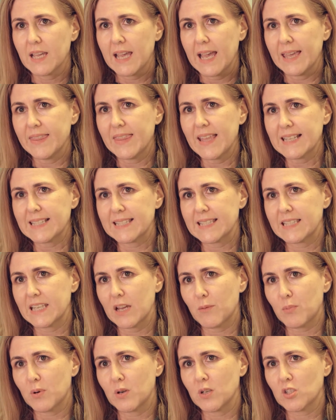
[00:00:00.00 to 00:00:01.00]
And that's
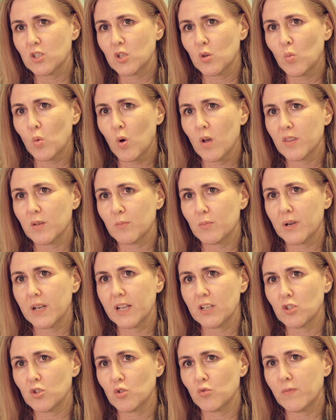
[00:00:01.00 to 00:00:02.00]
separate to what the
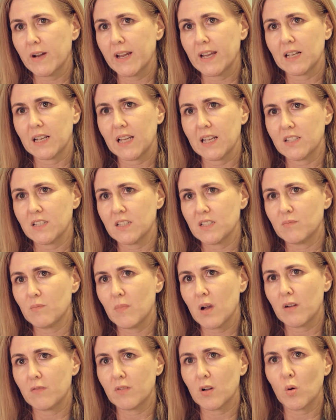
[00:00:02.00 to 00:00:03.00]
prudential regulators
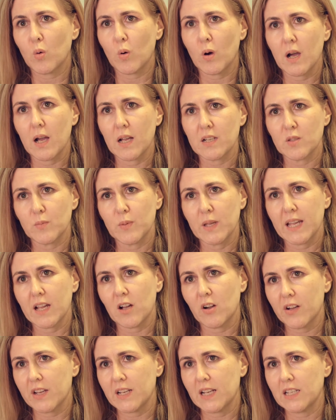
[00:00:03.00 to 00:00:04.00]
might require to be
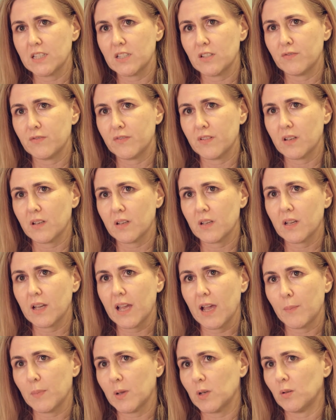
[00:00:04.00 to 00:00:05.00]
calculated for
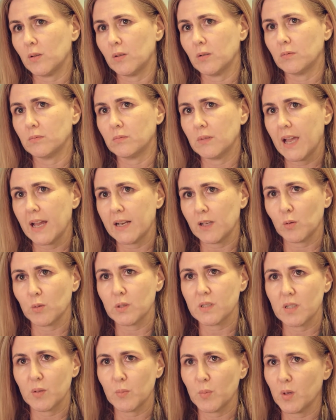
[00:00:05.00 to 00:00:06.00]
capital
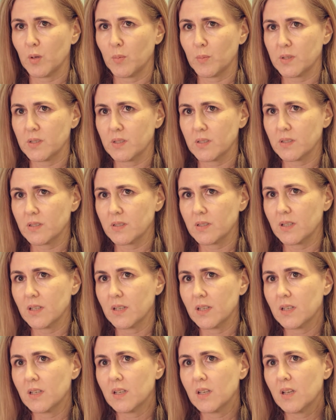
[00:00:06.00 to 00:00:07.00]
adequacy purposes.
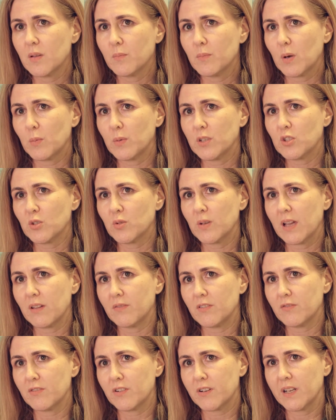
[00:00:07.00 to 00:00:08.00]
But we do
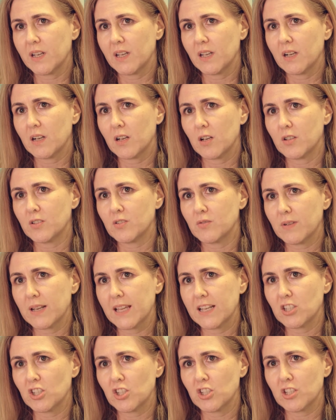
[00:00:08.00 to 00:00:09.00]
have a very close
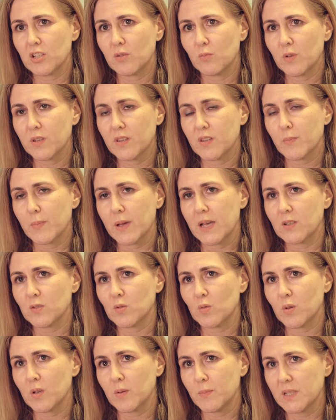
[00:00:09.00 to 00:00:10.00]
relationship with the
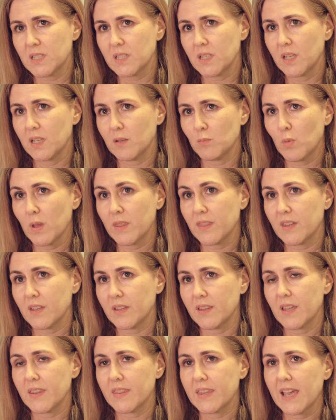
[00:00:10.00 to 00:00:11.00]
Basel Committee, and one
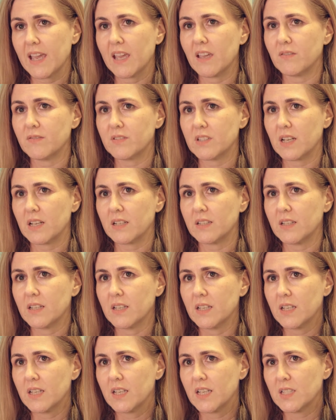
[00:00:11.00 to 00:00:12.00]
thing that they have done
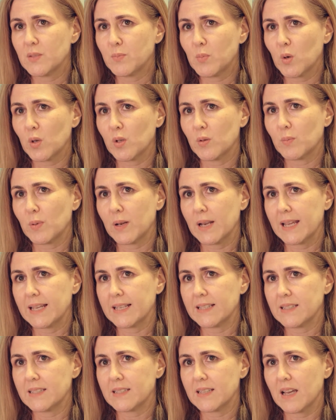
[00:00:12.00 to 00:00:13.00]
is put in
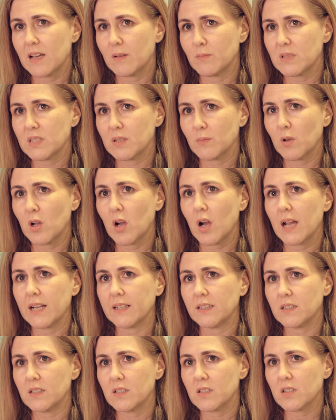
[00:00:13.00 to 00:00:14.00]
place some
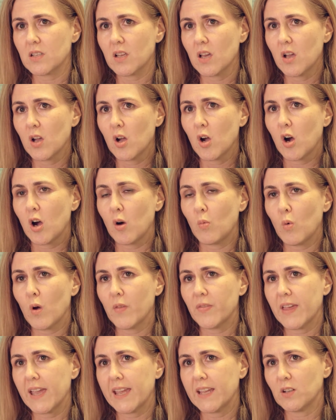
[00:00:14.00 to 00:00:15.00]
guidance on
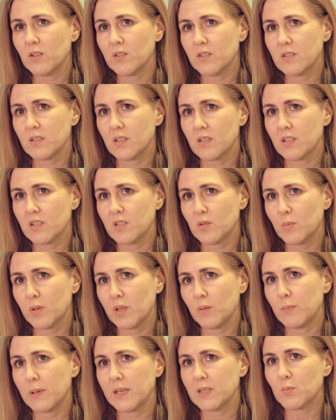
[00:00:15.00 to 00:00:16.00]
what they consider to
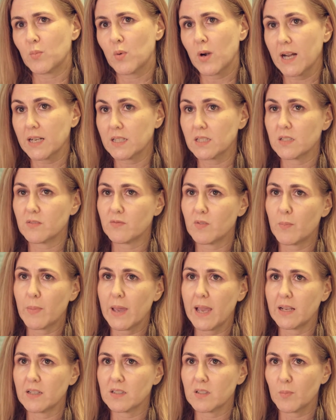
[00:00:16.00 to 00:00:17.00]
be best practice for
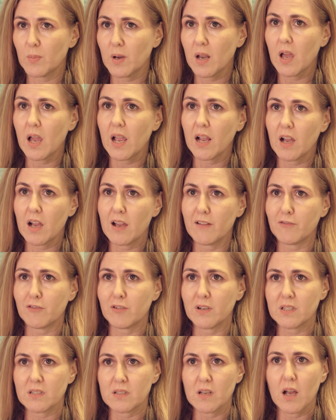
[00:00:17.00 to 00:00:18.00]
banks applying
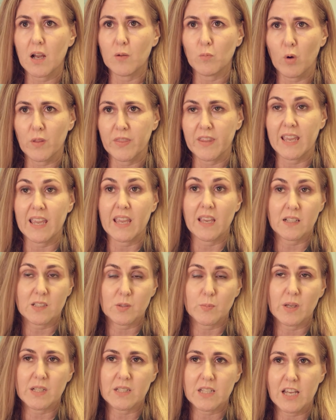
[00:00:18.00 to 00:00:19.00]
IFRS 9, what their
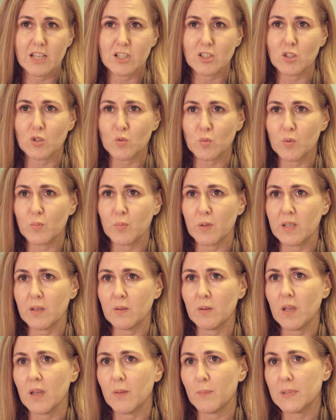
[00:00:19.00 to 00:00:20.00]
expectations would
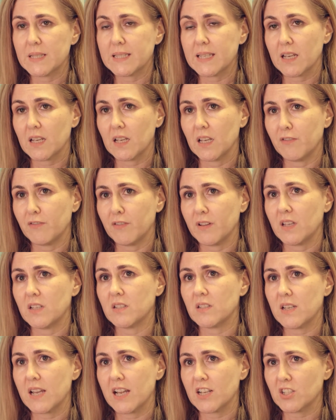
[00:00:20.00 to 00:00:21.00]
be, particularly for
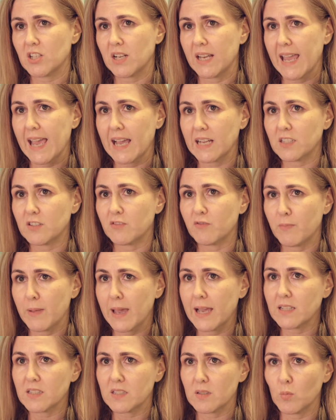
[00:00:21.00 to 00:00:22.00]
internationally active
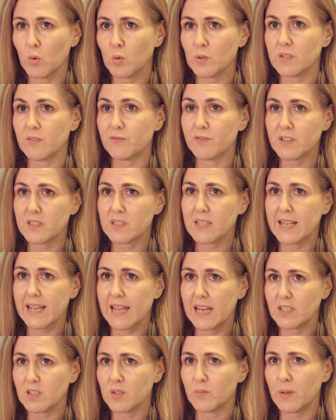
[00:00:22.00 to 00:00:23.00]
banks, more
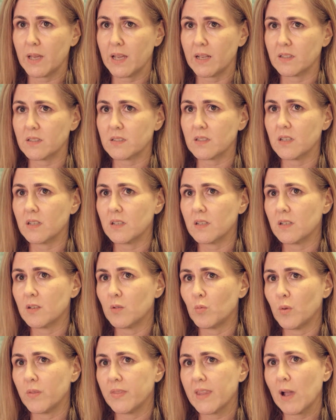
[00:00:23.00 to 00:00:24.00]
sophisticated banks,
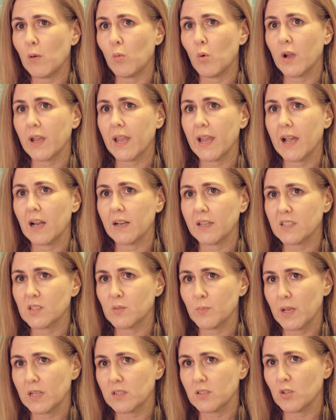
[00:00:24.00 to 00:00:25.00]
when they're working out
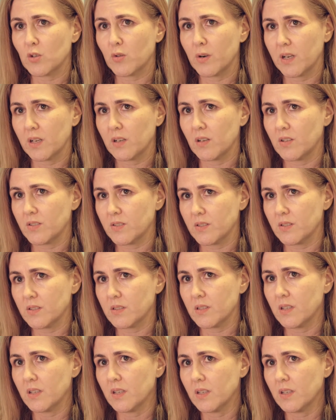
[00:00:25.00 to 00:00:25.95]
expected credit losses.